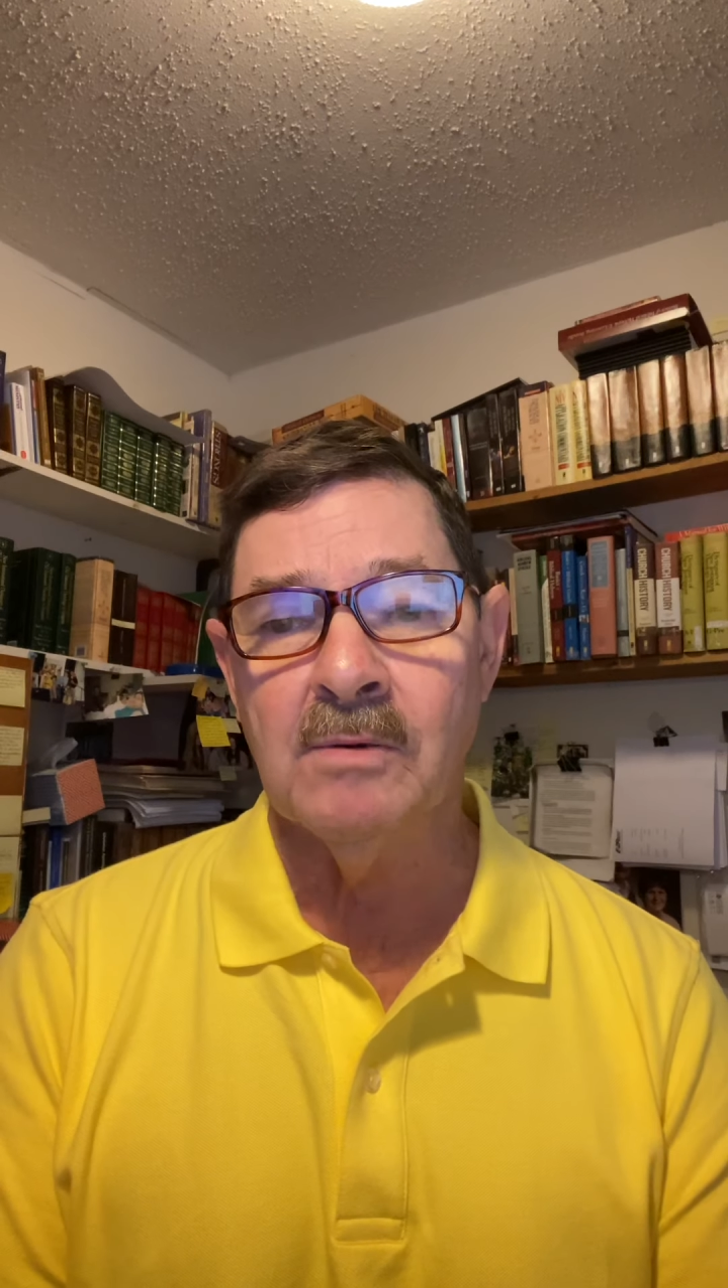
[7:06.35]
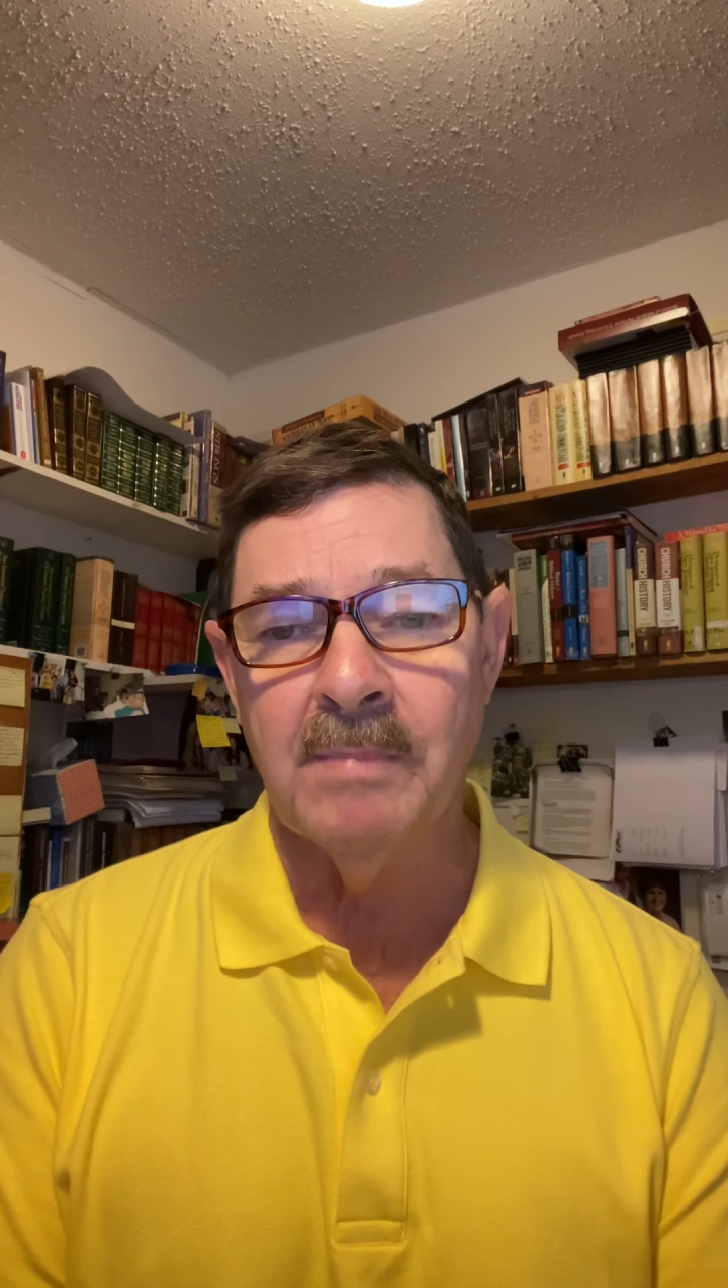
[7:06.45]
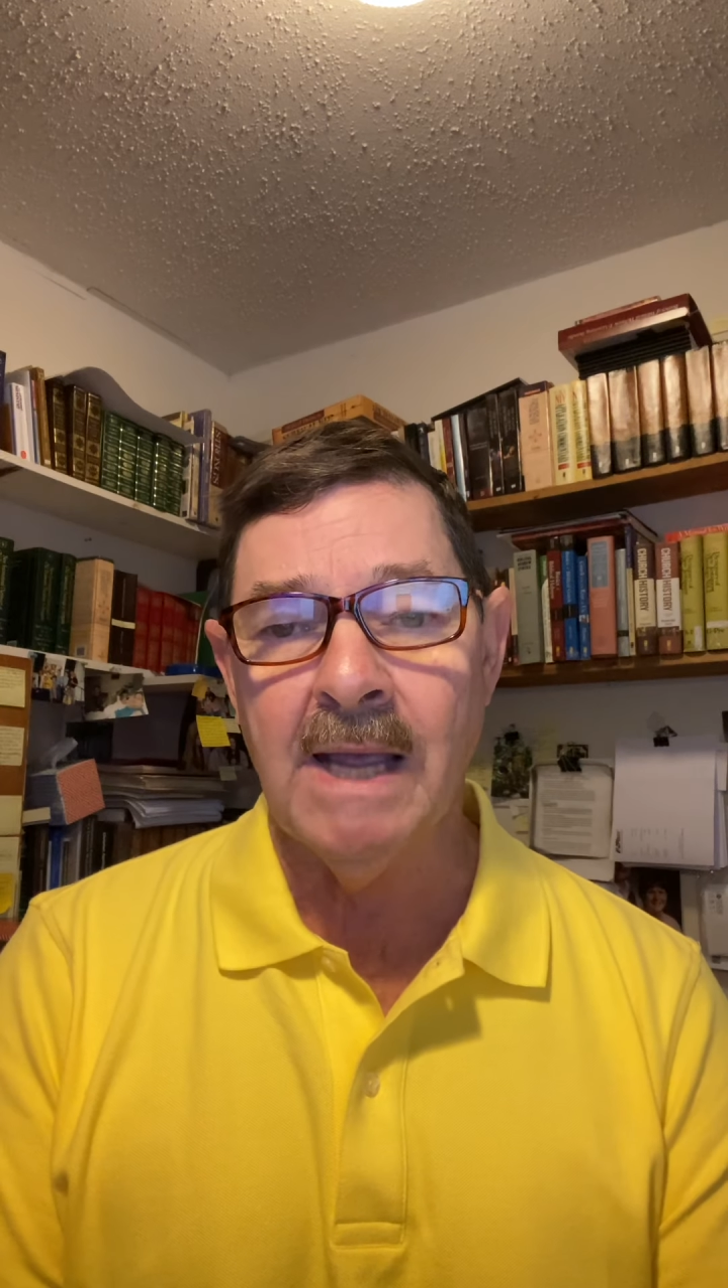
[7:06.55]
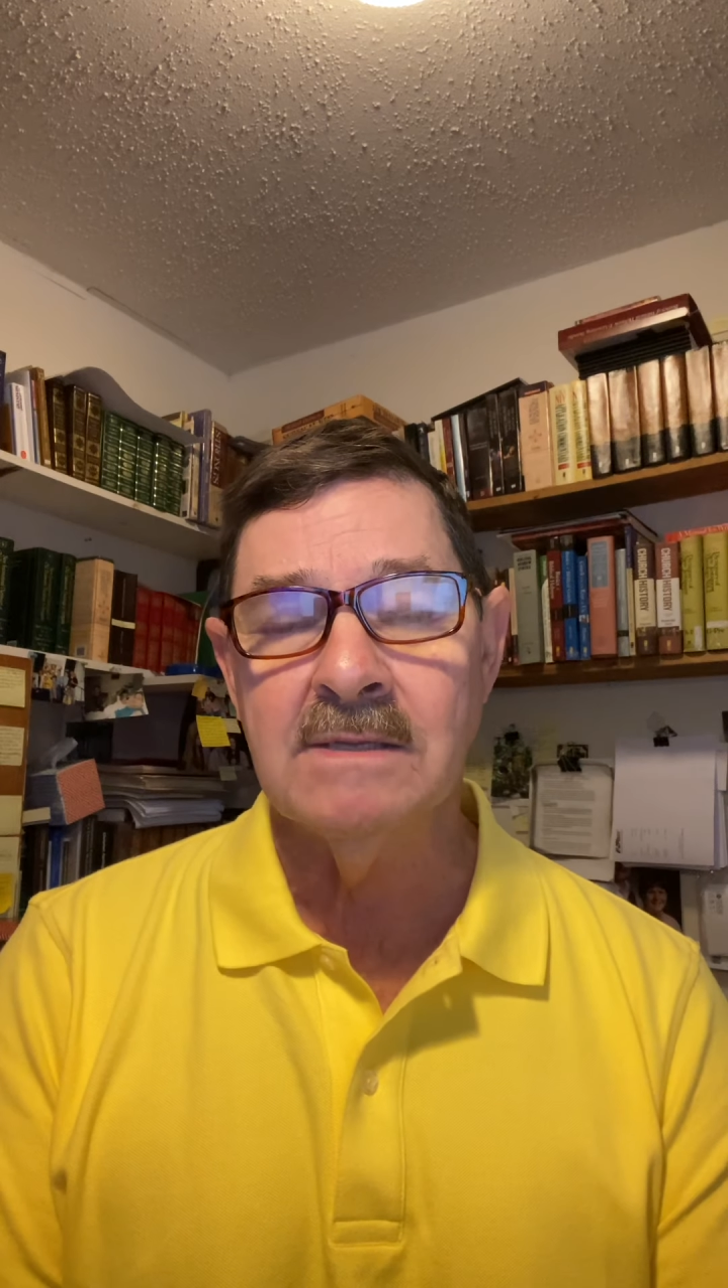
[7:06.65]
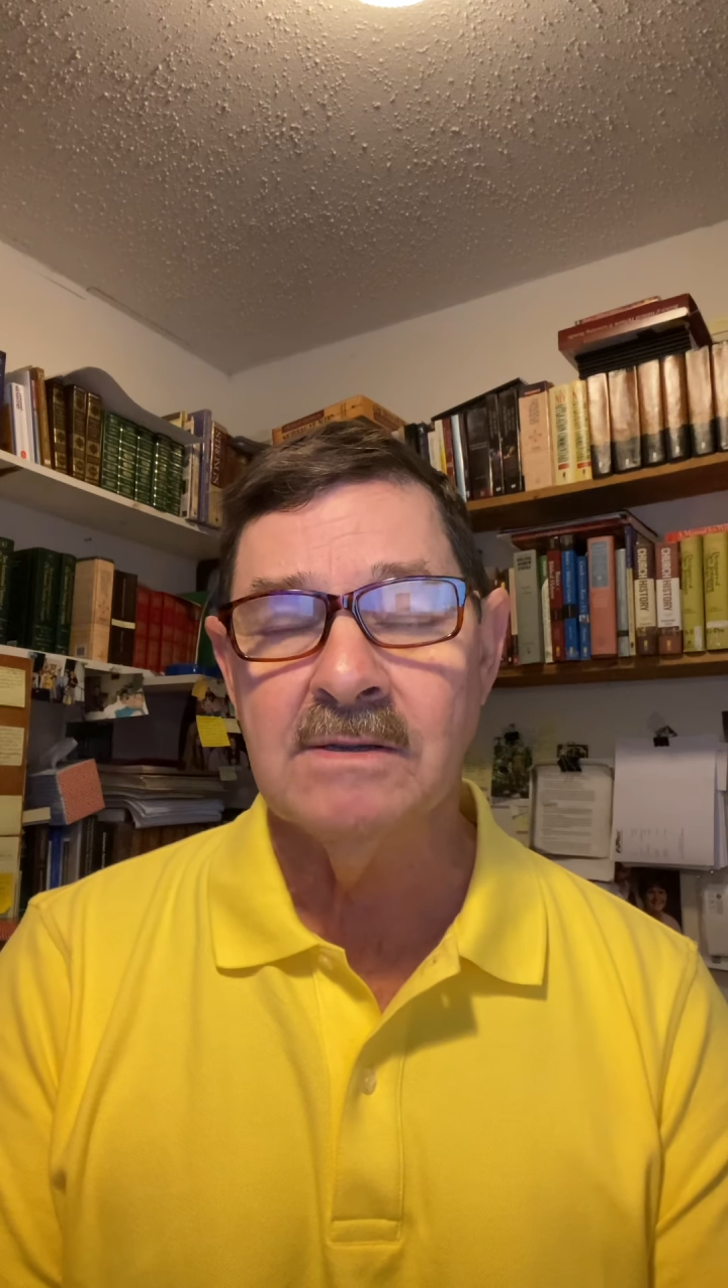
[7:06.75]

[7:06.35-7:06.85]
bands